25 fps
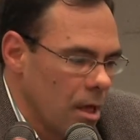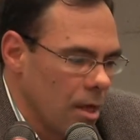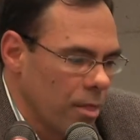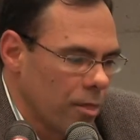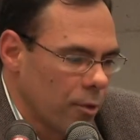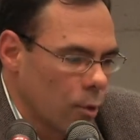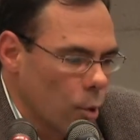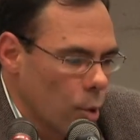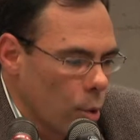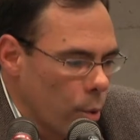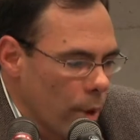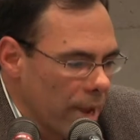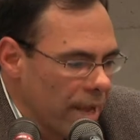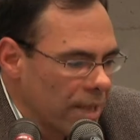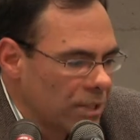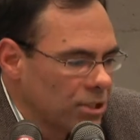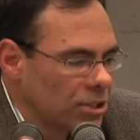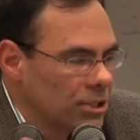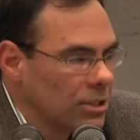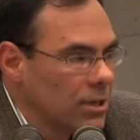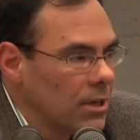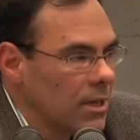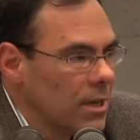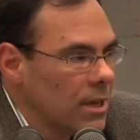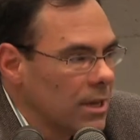through
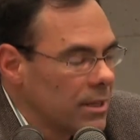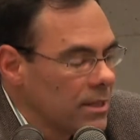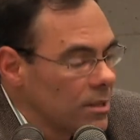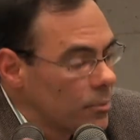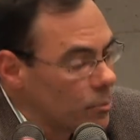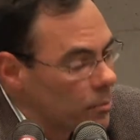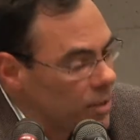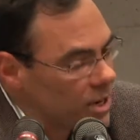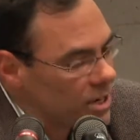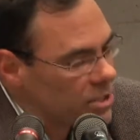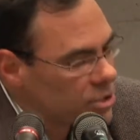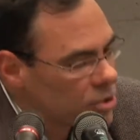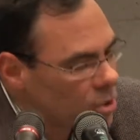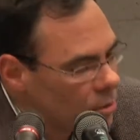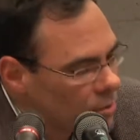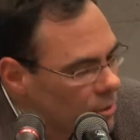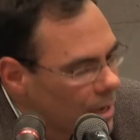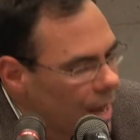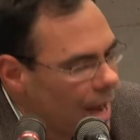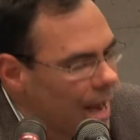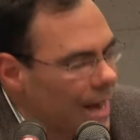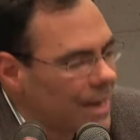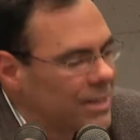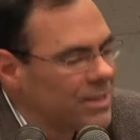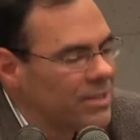which the
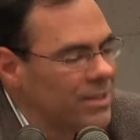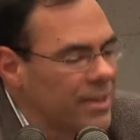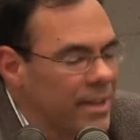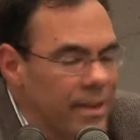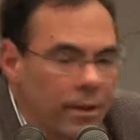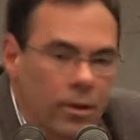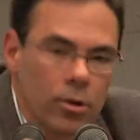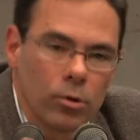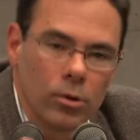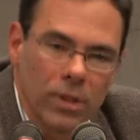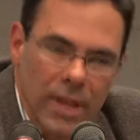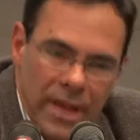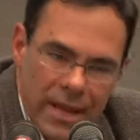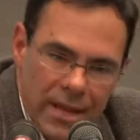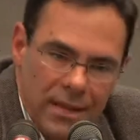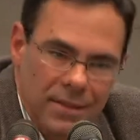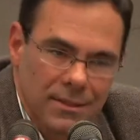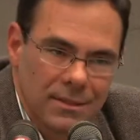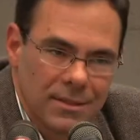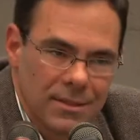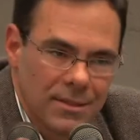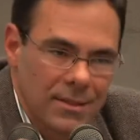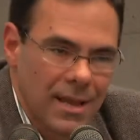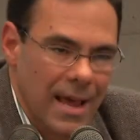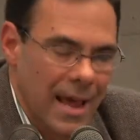person
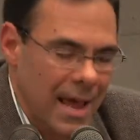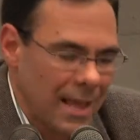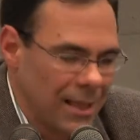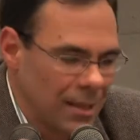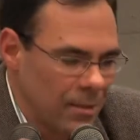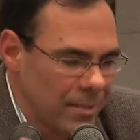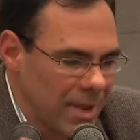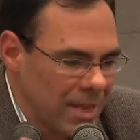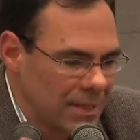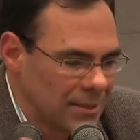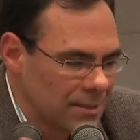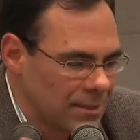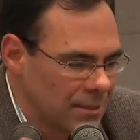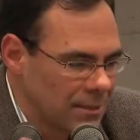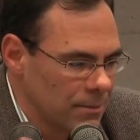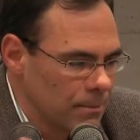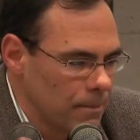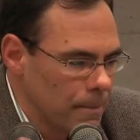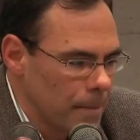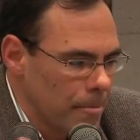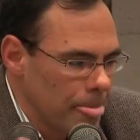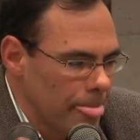articulates elements